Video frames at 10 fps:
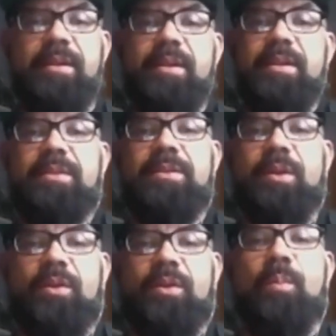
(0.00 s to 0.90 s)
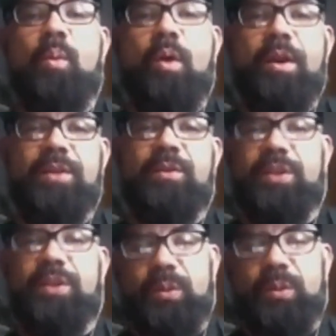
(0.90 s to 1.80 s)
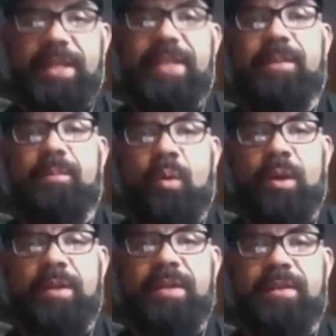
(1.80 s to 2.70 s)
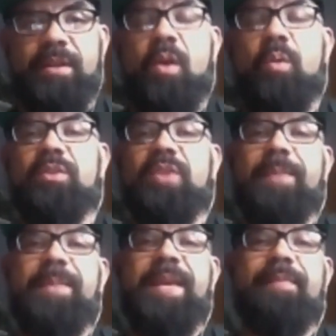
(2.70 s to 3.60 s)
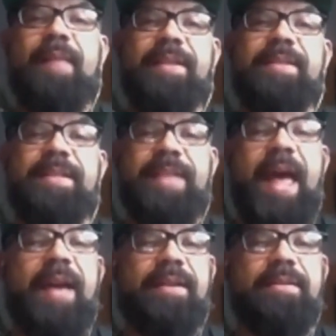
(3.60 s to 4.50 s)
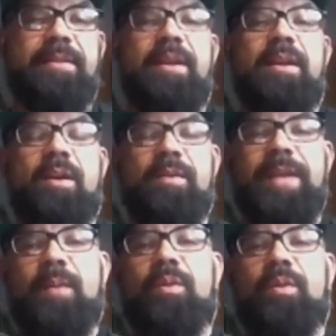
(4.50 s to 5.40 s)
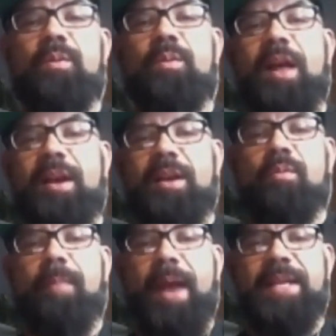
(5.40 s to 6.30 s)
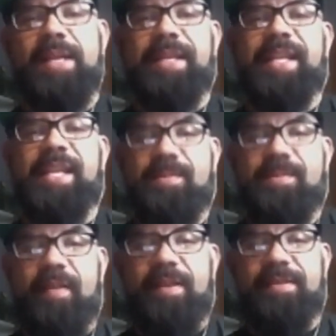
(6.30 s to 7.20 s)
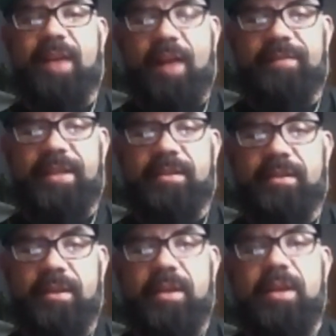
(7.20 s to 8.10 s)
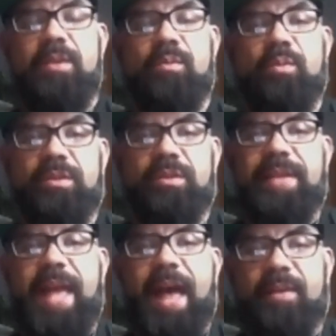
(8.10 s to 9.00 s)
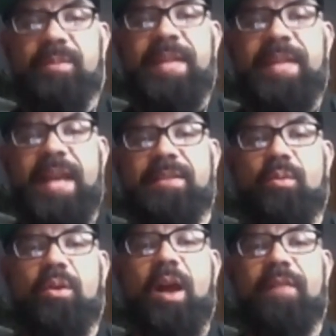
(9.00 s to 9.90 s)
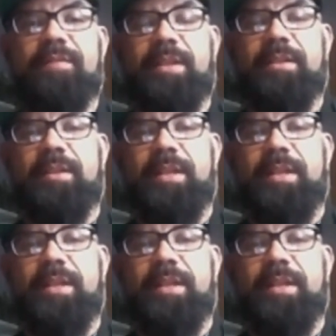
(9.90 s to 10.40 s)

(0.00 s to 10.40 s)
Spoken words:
So the more you use it, the more it says, oh, well, JP likes to text. Okay, well, then we're not going to remind him to email as often. We'll just have him text more often.